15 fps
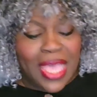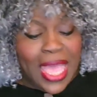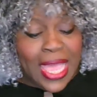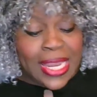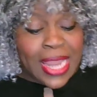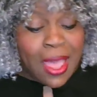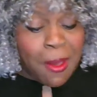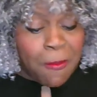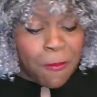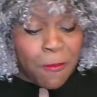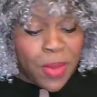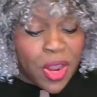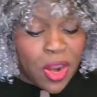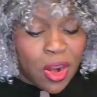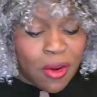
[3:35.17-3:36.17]
And
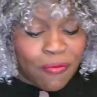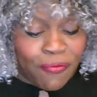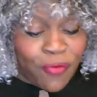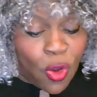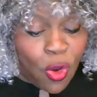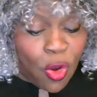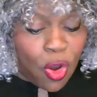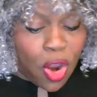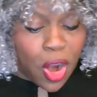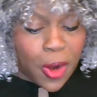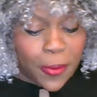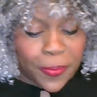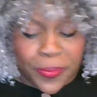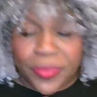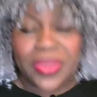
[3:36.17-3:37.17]
number
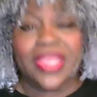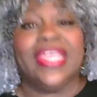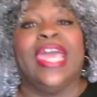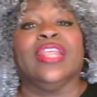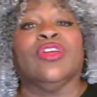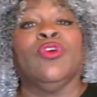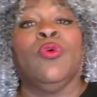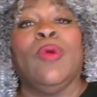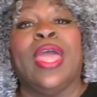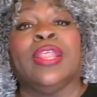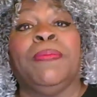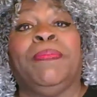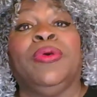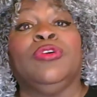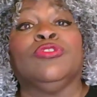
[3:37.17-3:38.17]
4, get a
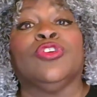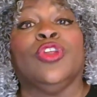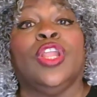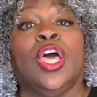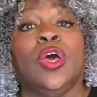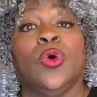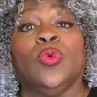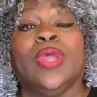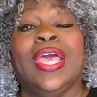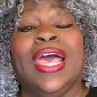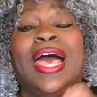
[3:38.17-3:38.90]
credit builder loan.